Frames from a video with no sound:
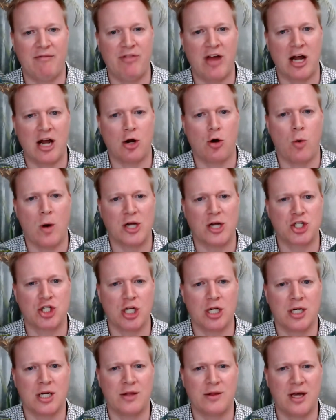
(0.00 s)
that
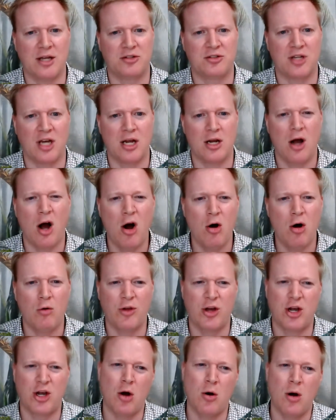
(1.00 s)
question and they say, oh, the
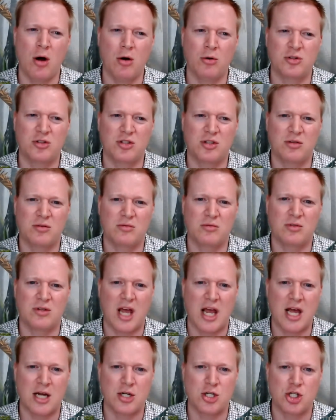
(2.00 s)
co-host
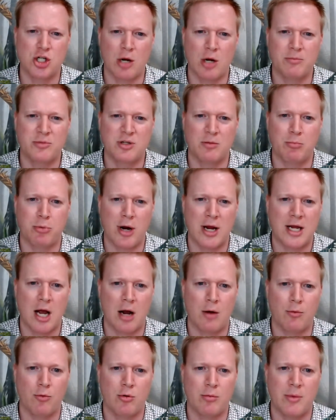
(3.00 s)
can't jump to
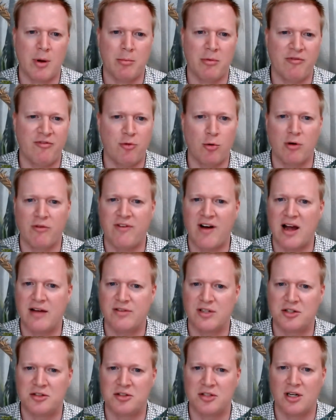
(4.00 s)
breakout room number 4, 5, and
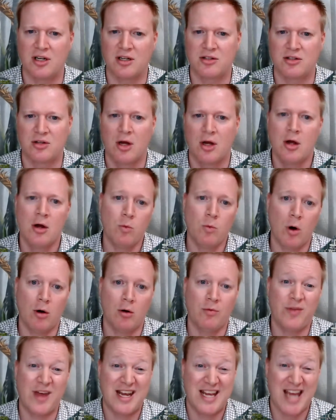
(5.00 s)
6. Well,
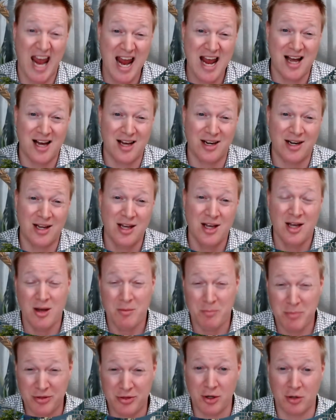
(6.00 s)
they can,
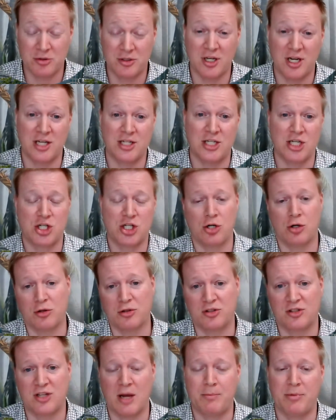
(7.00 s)
but there's an additional
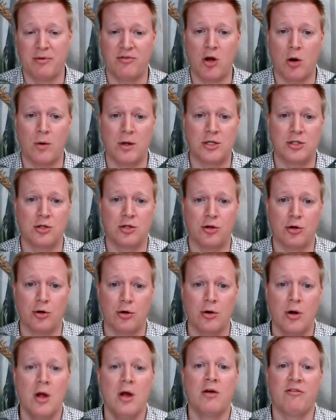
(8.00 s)
step of going to their
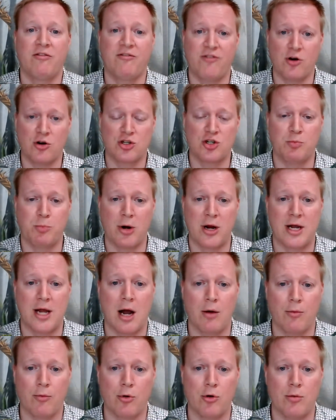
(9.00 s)
first
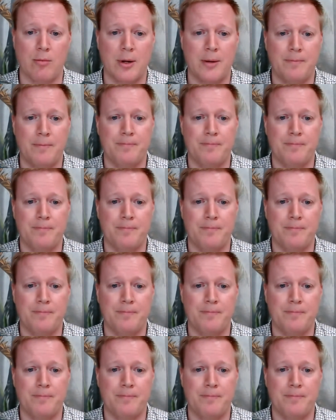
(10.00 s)
breakout room.